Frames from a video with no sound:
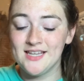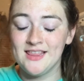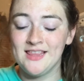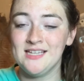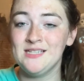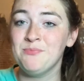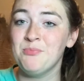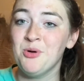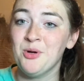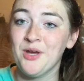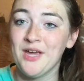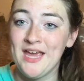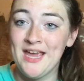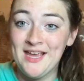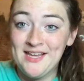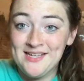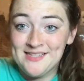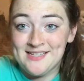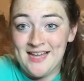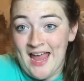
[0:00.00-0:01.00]
this book
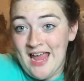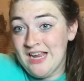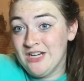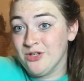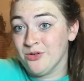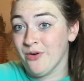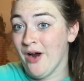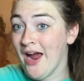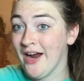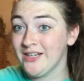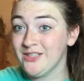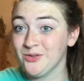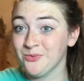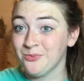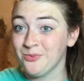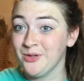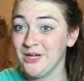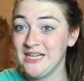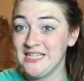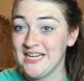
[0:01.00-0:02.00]
is a direct
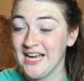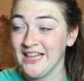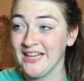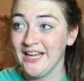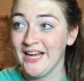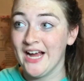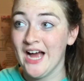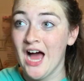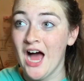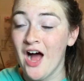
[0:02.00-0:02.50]
retelling